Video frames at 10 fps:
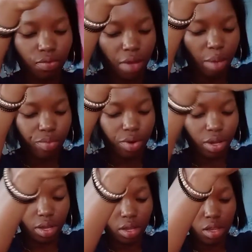
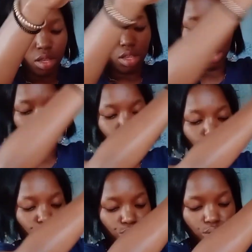fabric into
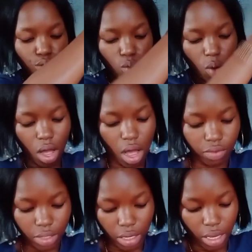2 equal
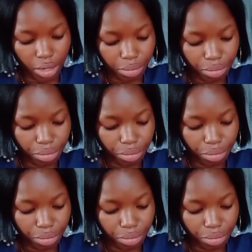halves again.